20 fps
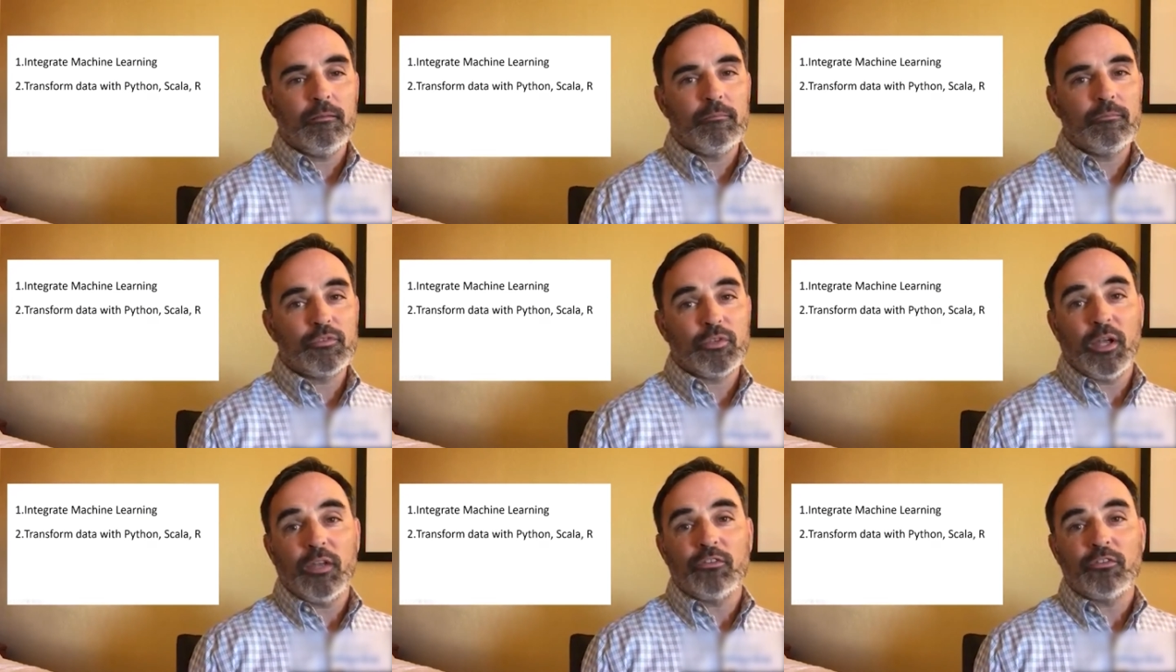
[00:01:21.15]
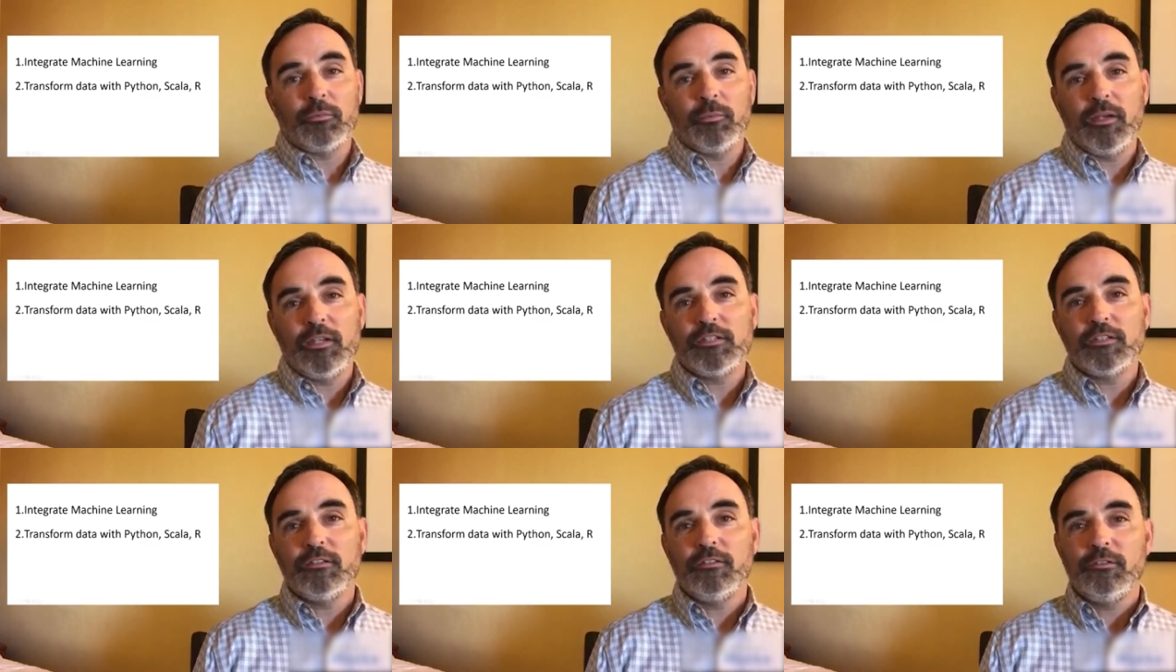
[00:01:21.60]

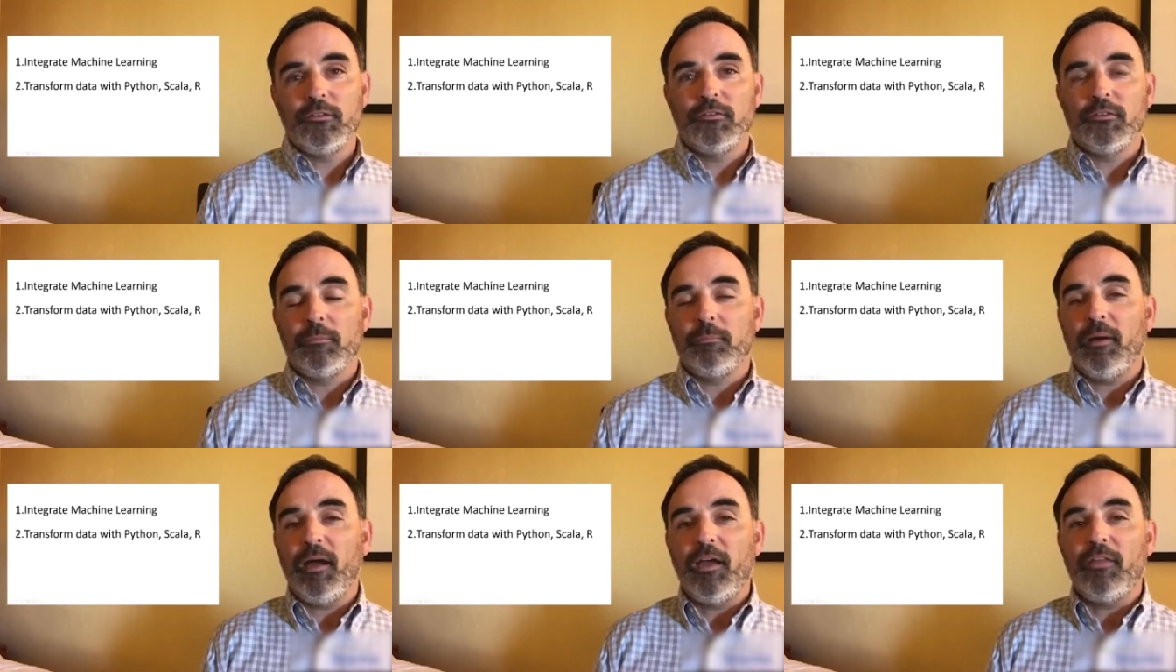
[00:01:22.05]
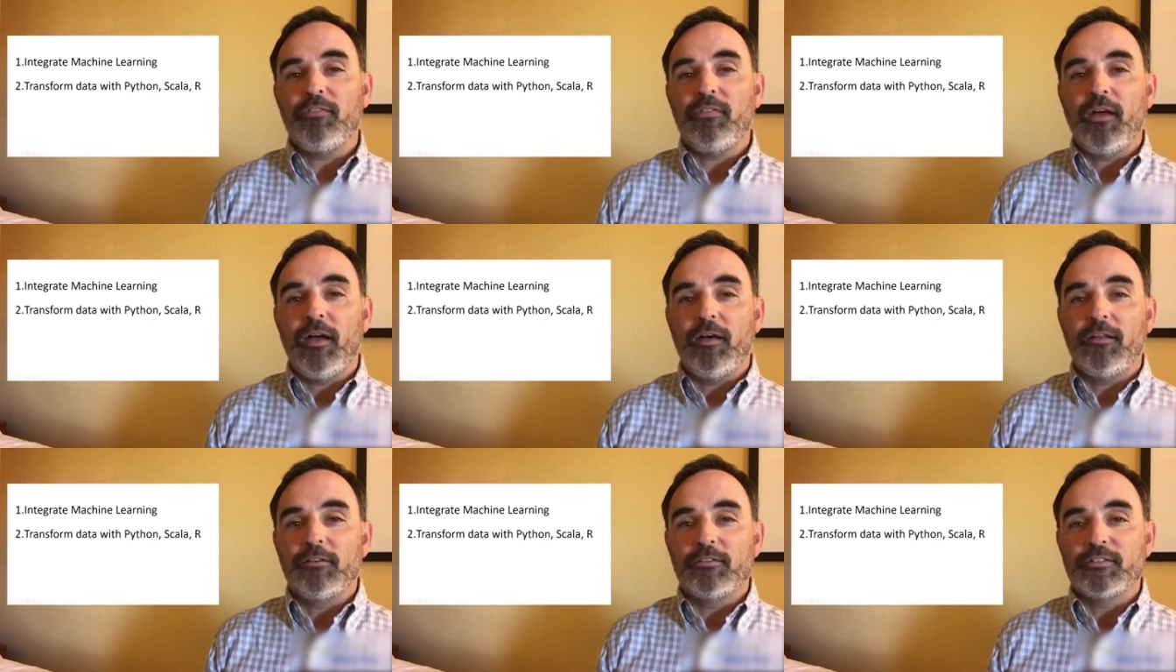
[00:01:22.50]
transformations using
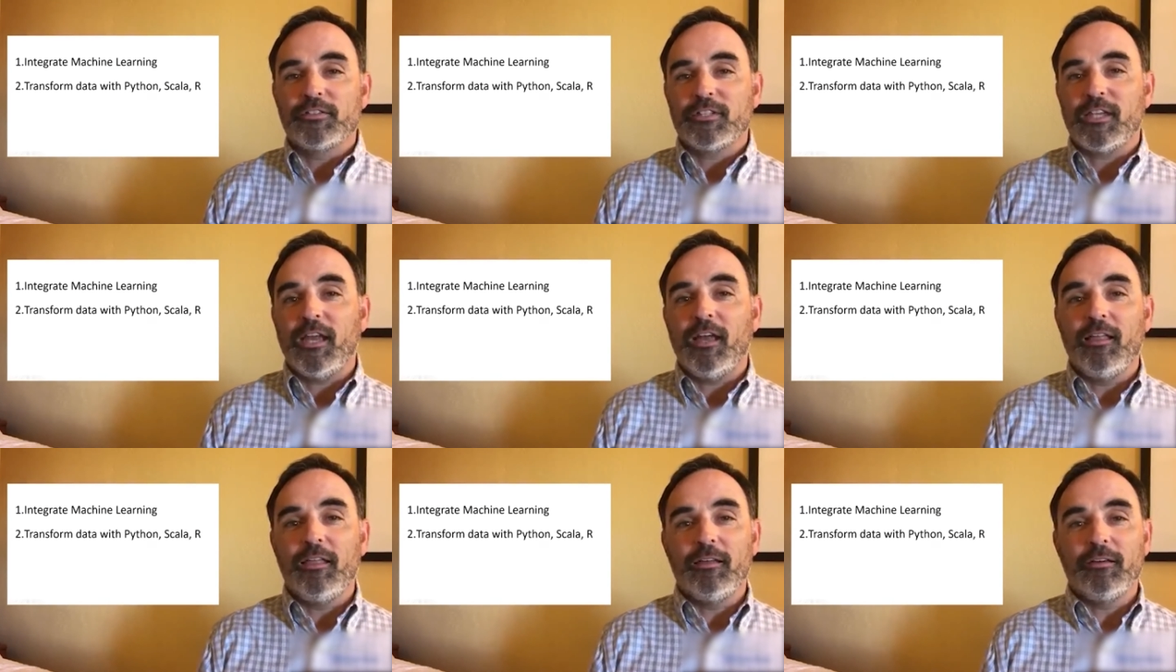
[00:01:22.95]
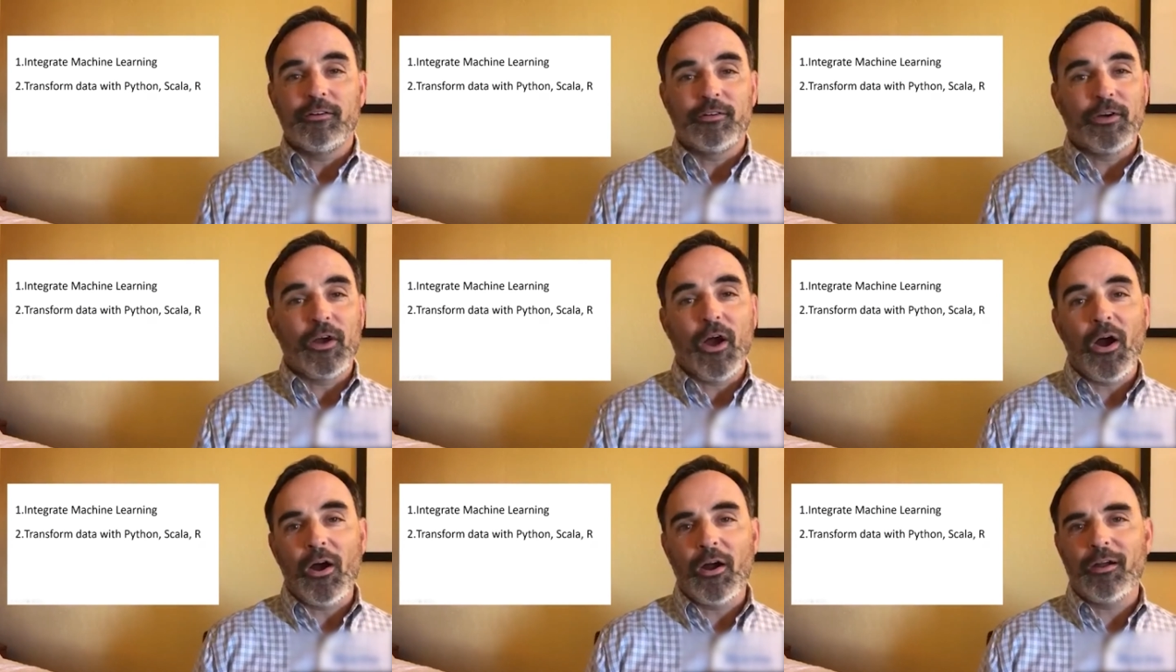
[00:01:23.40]
Python or Scala or
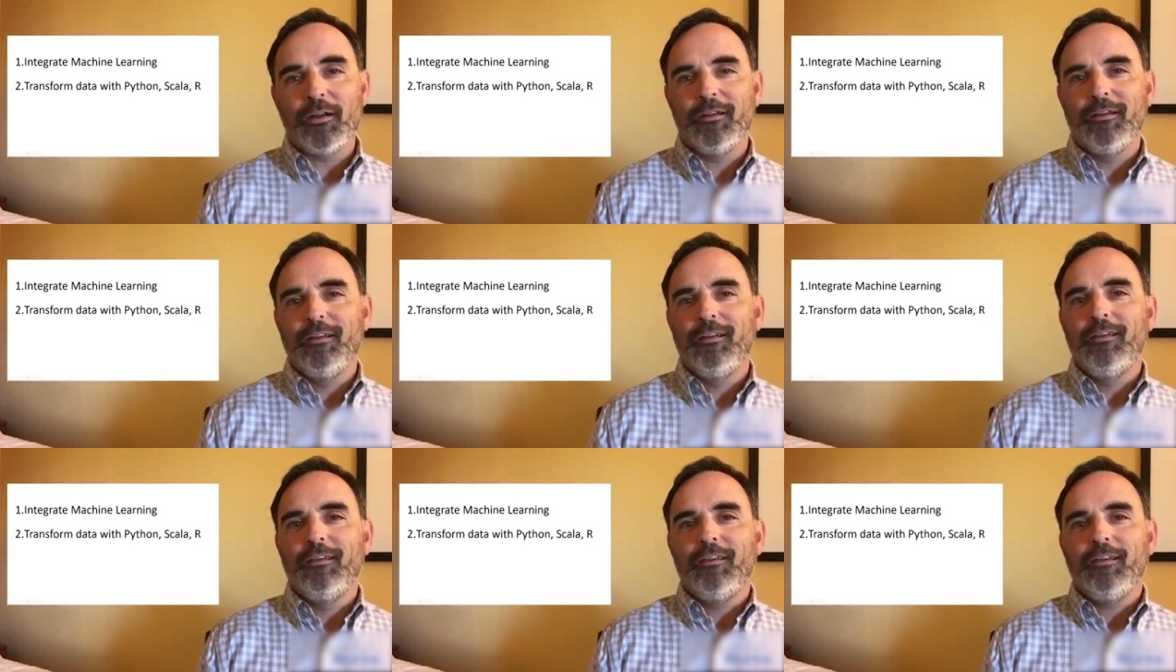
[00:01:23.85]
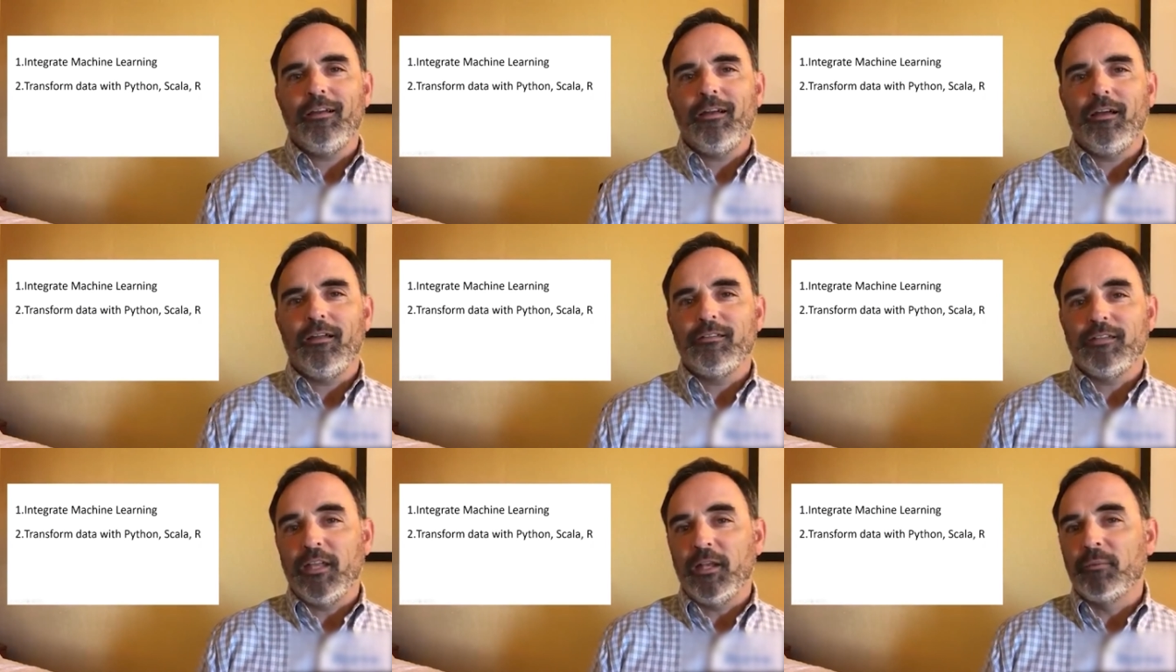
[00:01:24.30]
R,
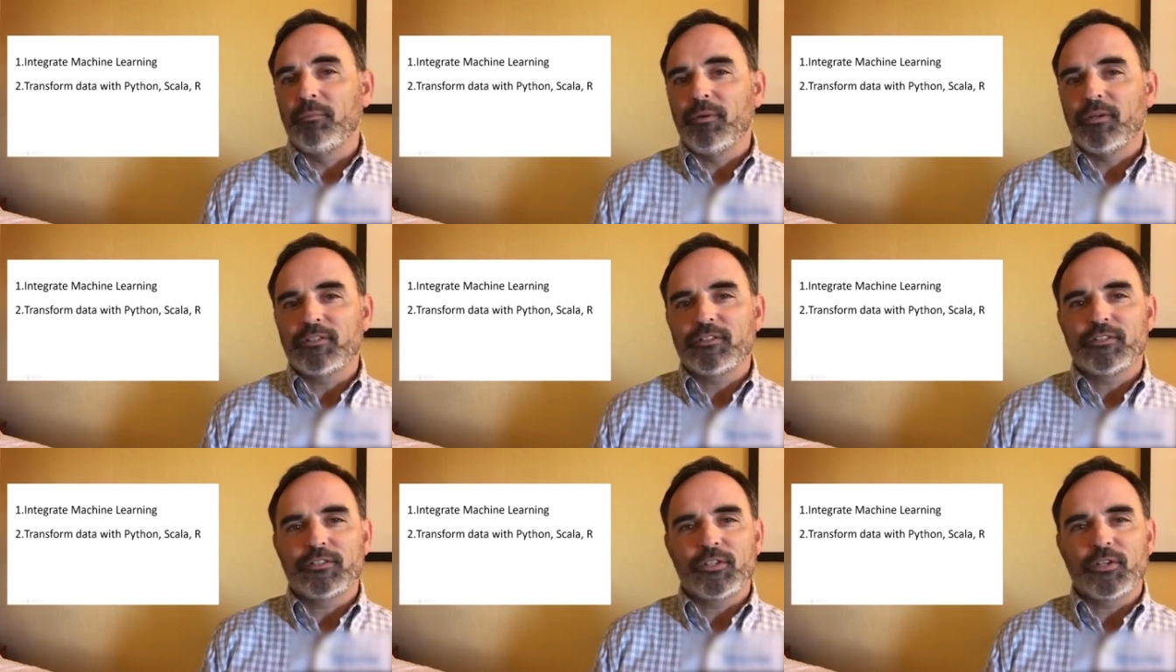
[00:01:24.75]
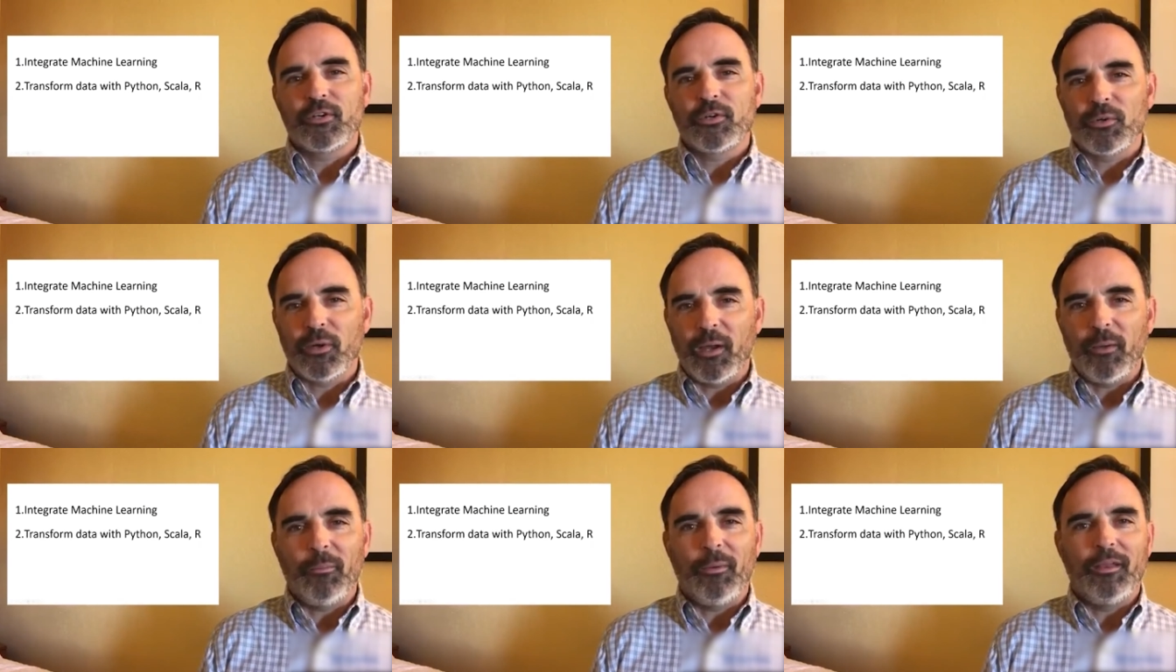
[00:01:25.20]
Databricks is a
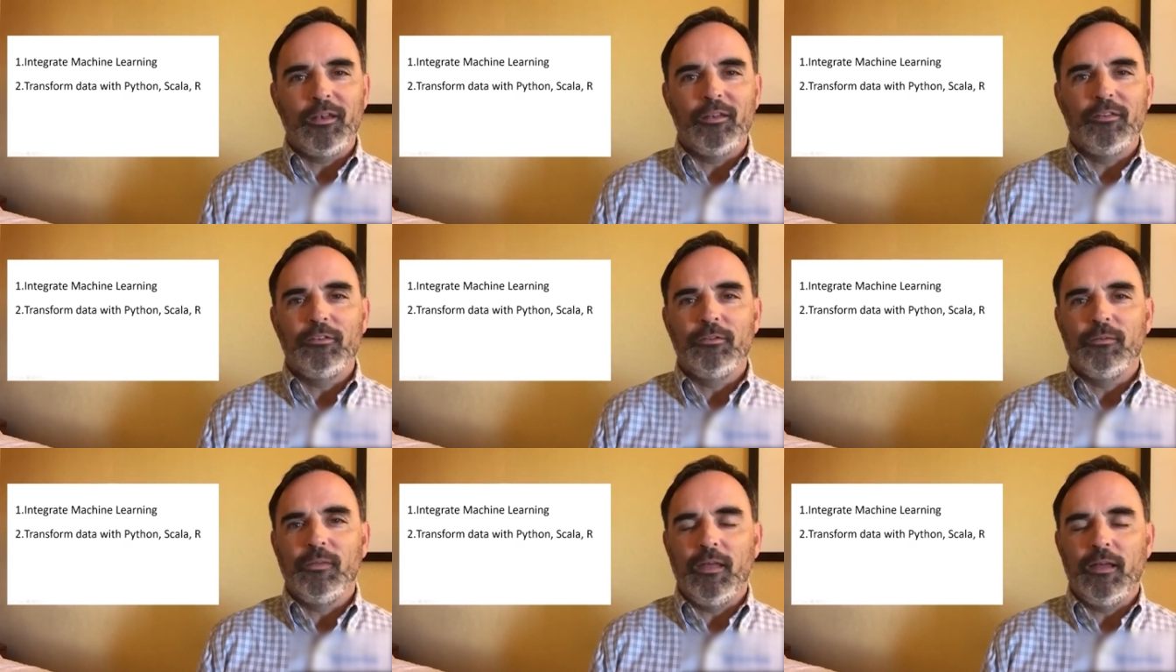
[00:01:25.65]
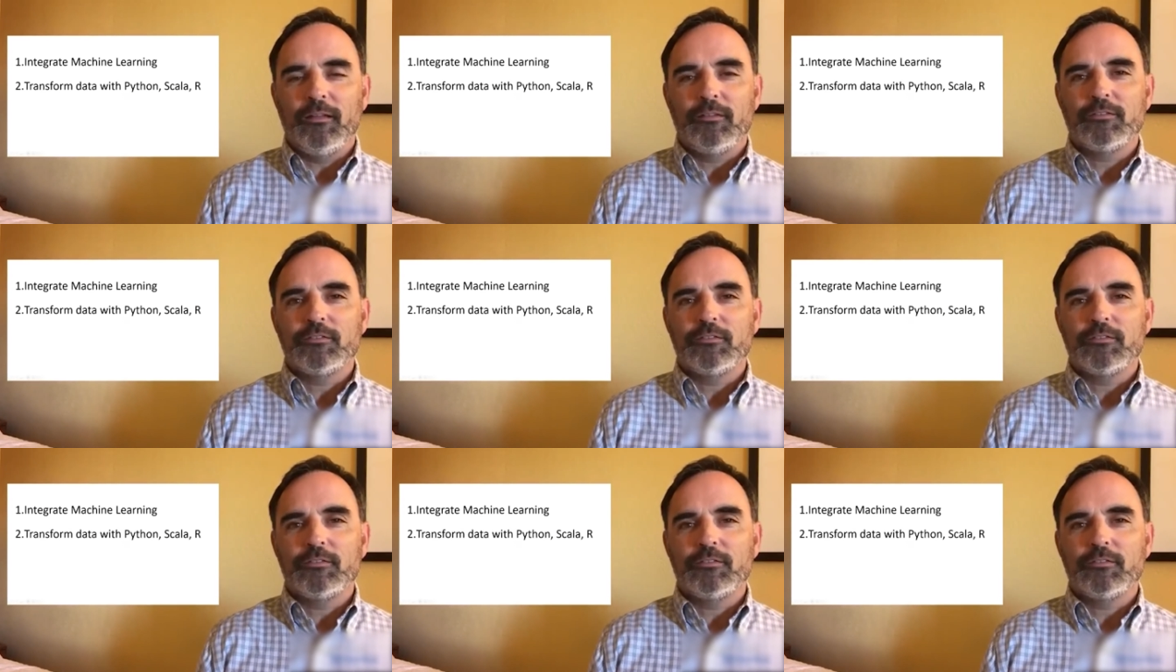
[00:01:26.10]
great way to do that.